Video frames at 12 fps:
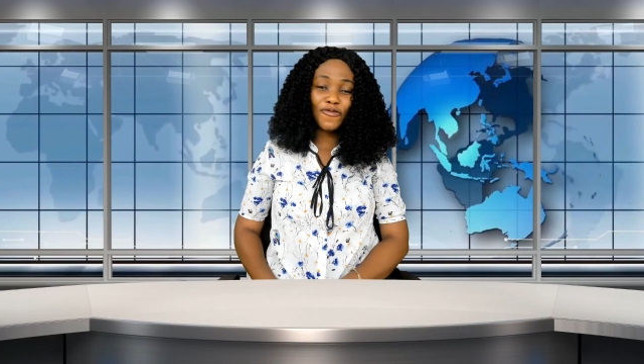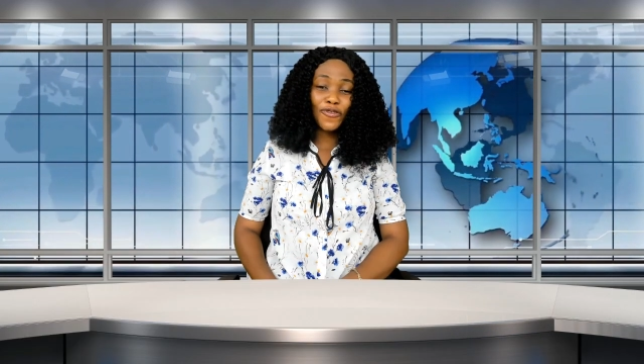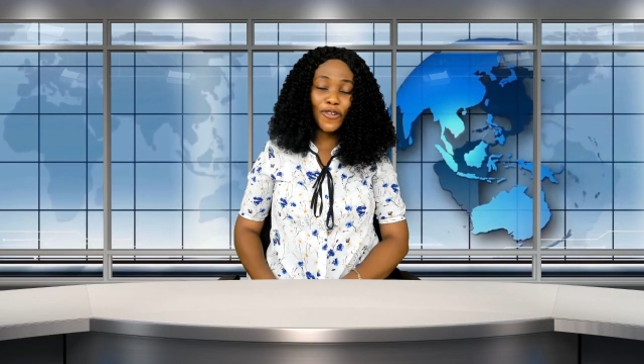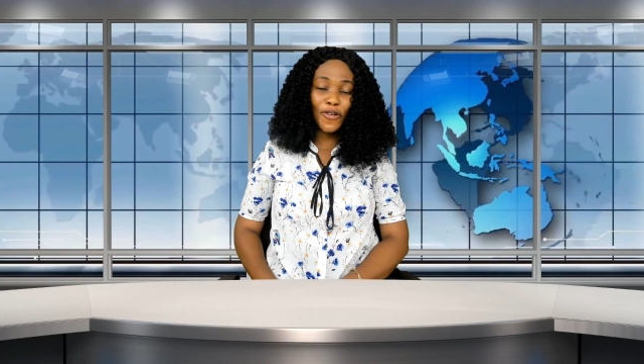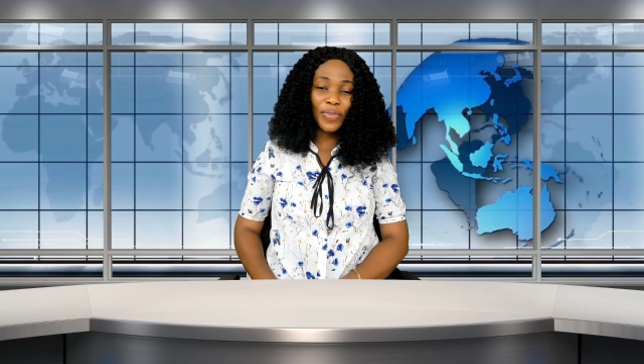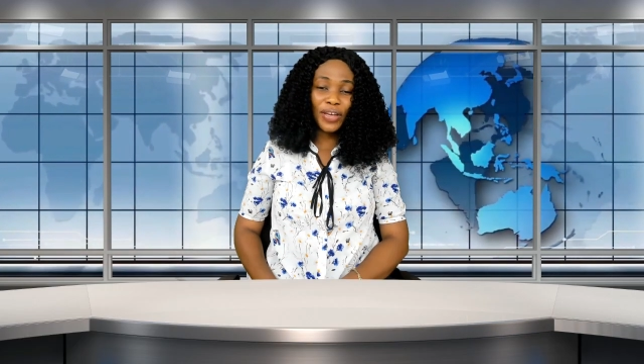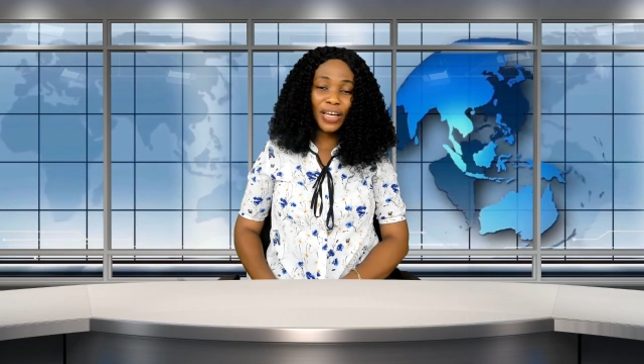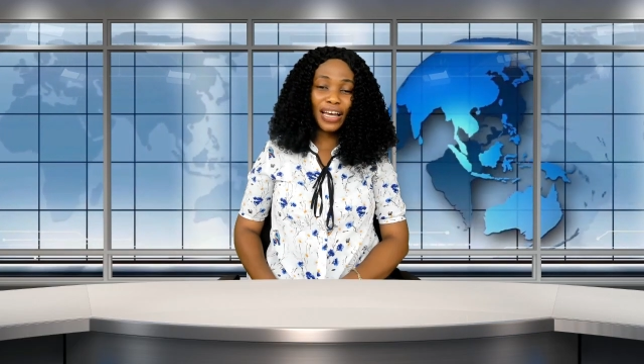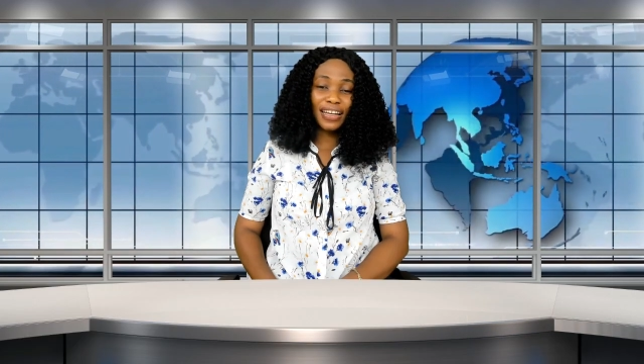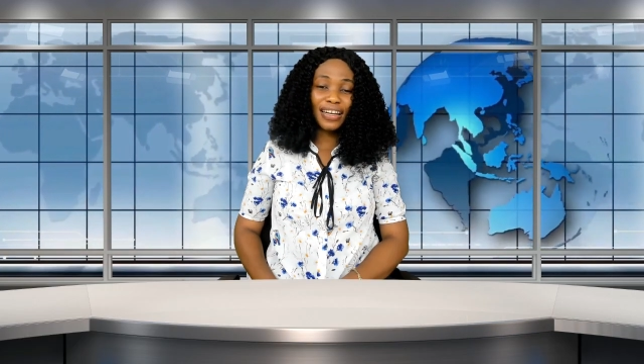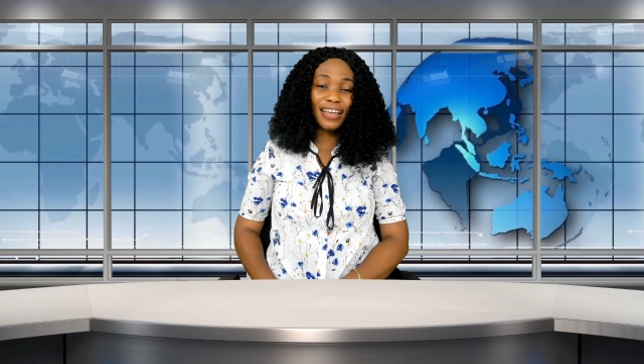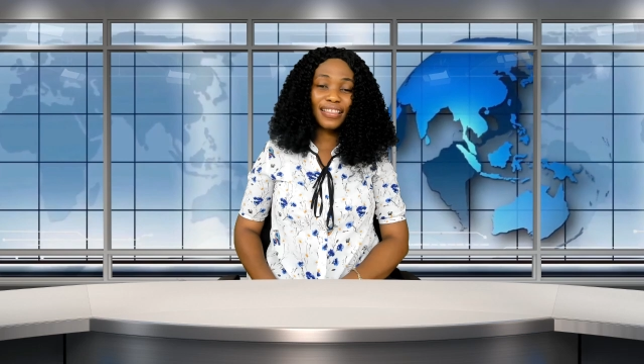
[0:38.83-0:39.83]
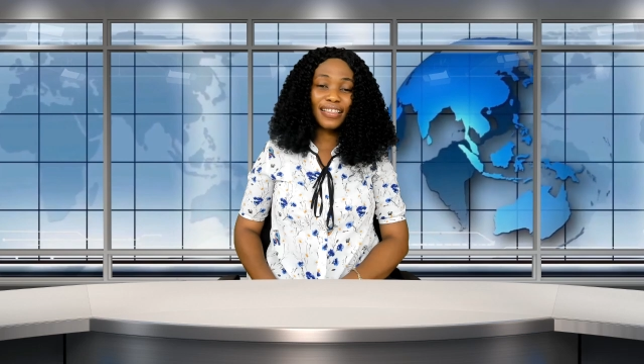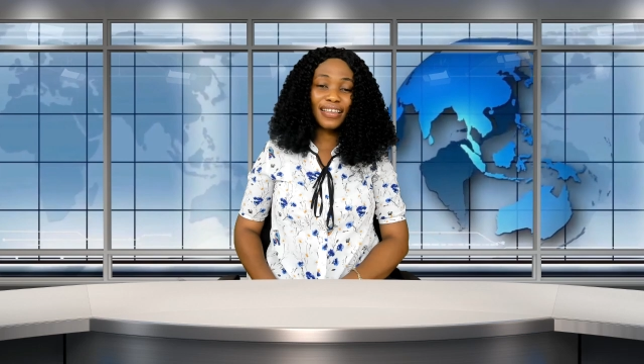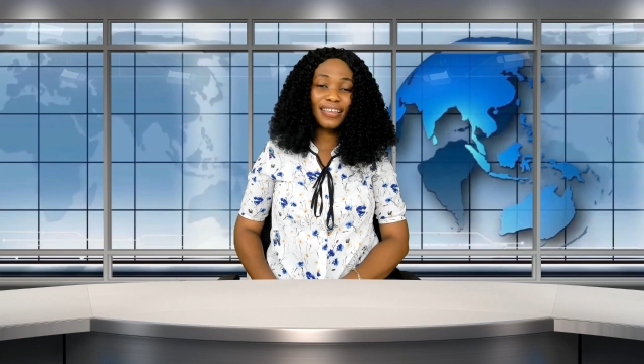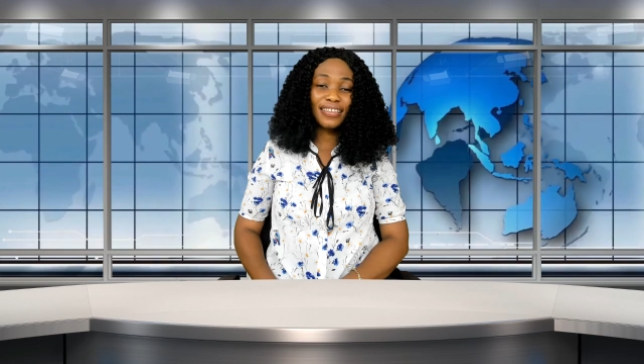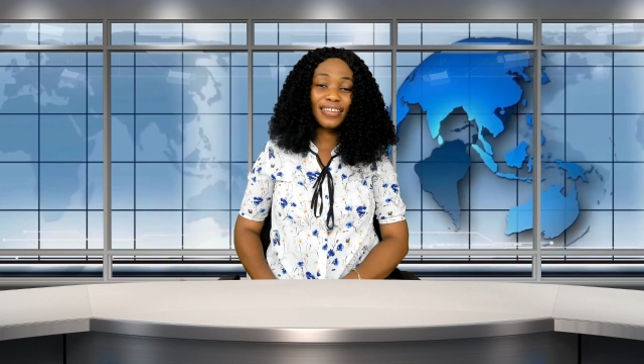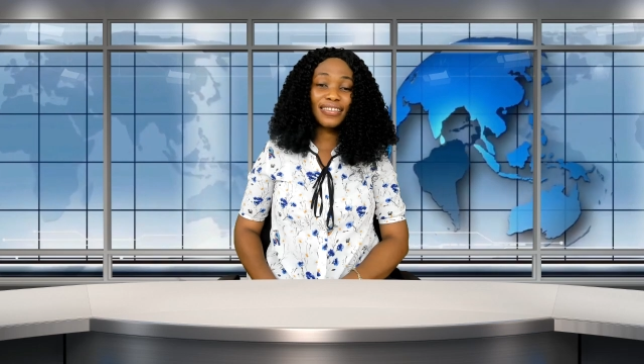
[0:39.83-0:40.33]
from Canada, and
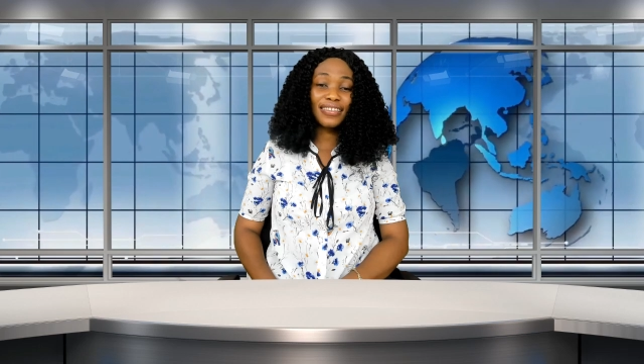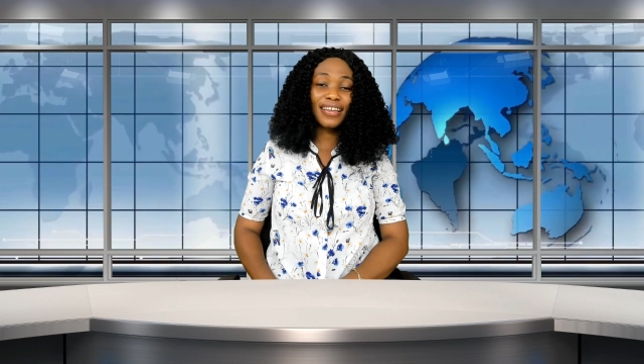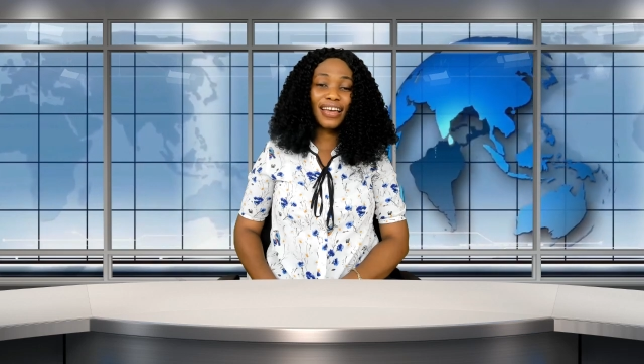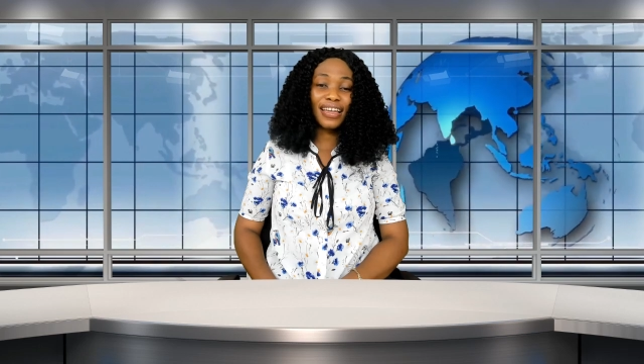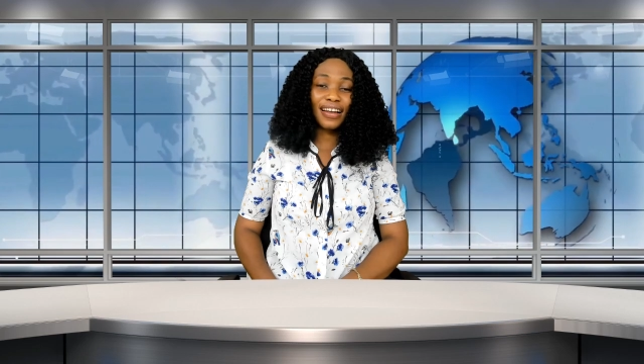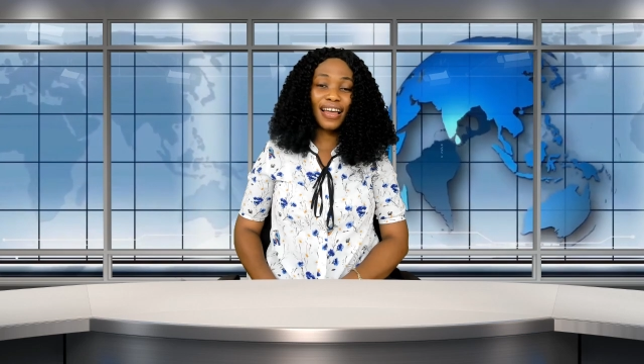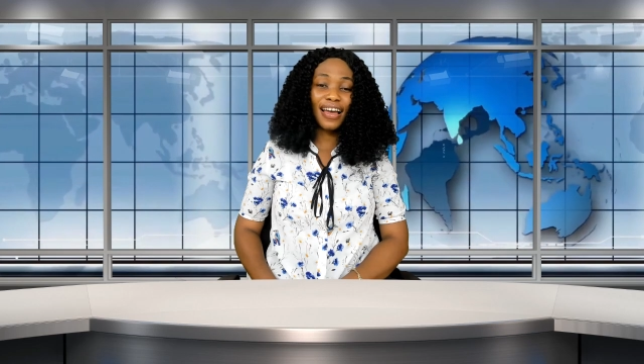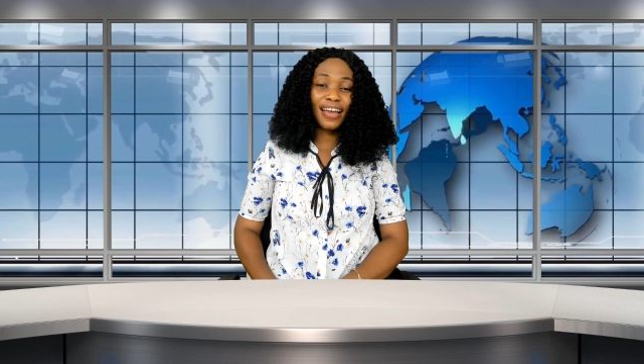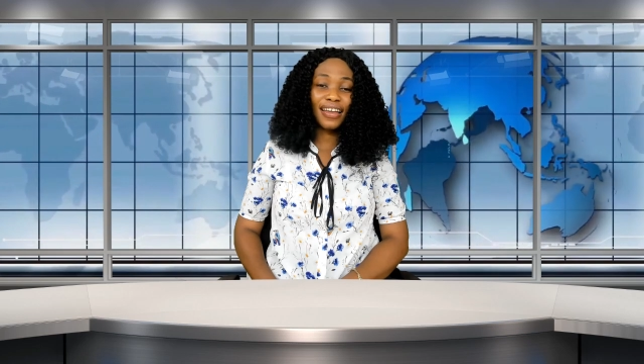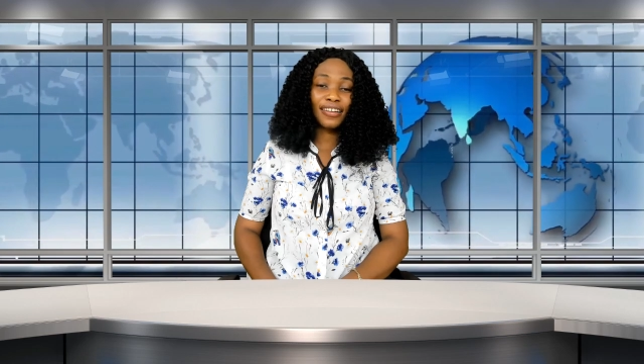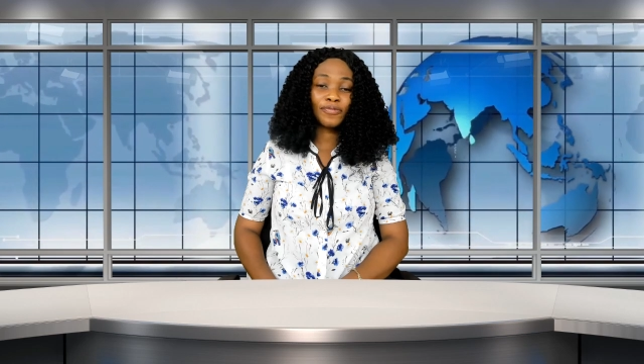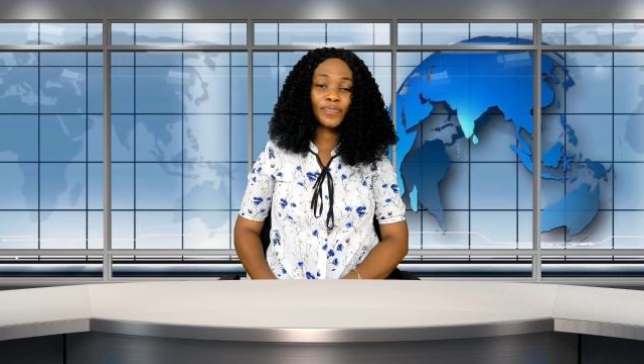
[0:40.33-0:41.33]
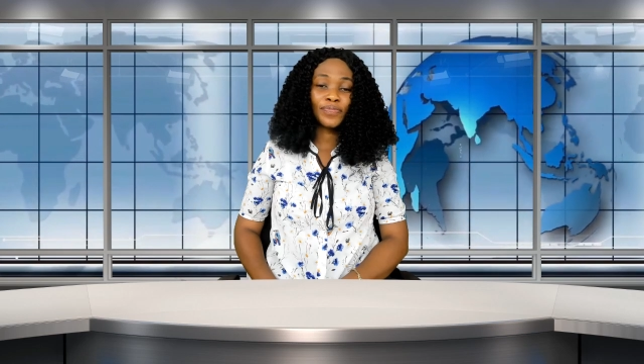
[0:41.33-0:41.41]
this is the headline.